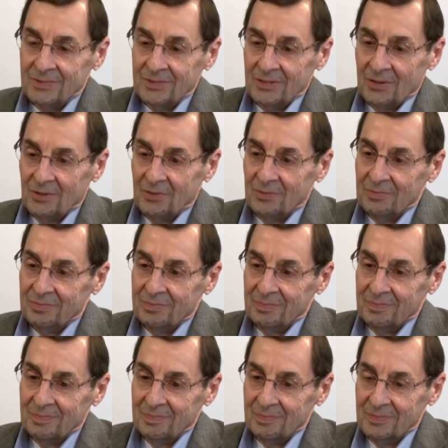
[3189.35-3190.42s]
So
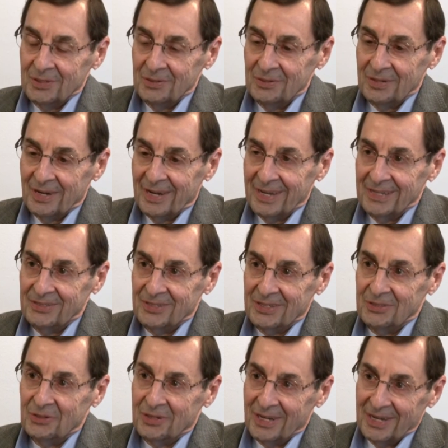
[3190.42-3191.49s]
you and I as
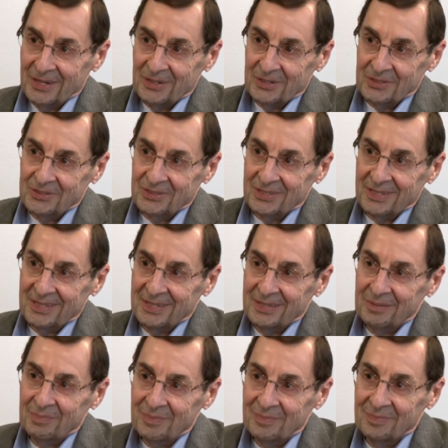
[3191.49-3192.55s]
educators
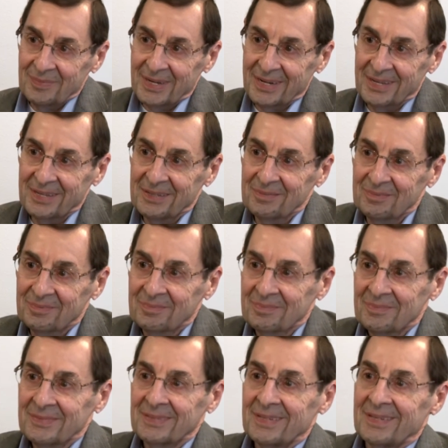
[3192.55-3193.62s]
see many
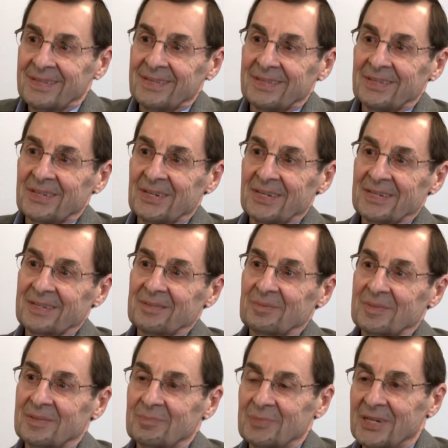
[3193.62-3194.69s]

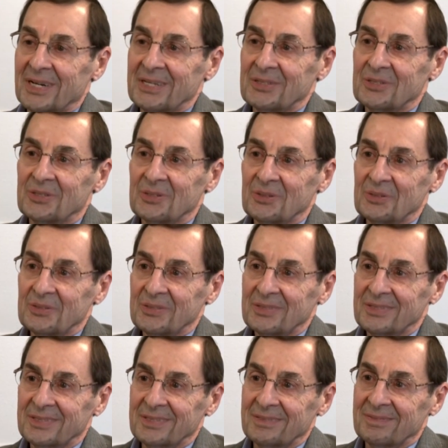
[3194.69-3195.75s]
young, bright
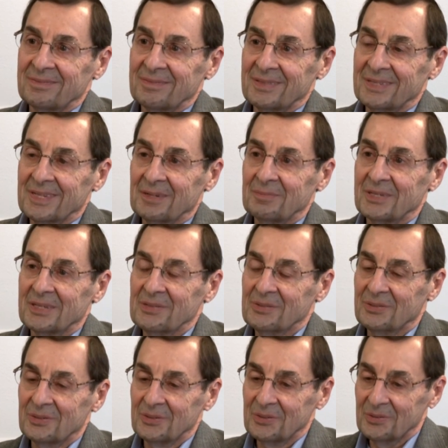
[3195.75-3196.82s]
students coming
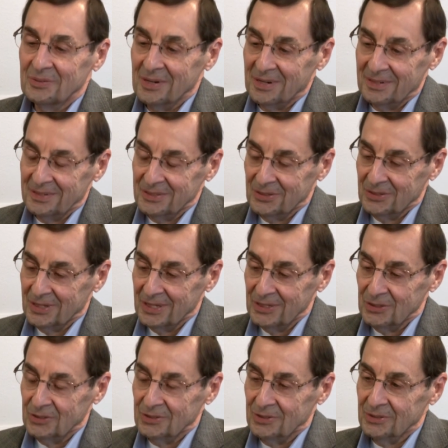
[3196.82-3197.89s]
through our
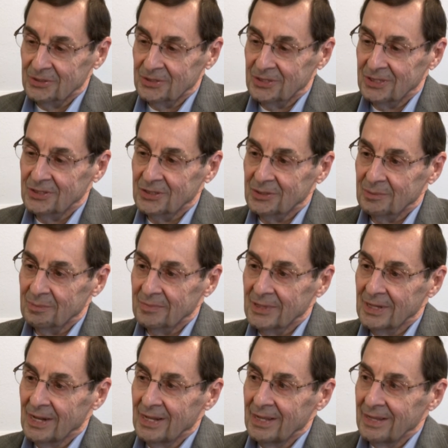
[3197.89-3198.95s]
educational system.
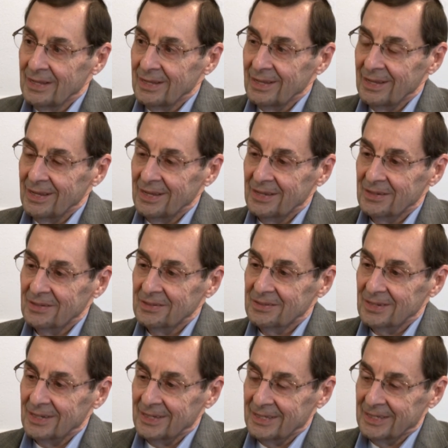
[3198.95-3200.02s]

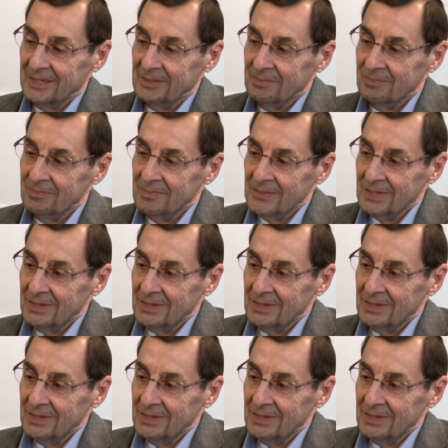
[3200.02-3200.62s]
And um,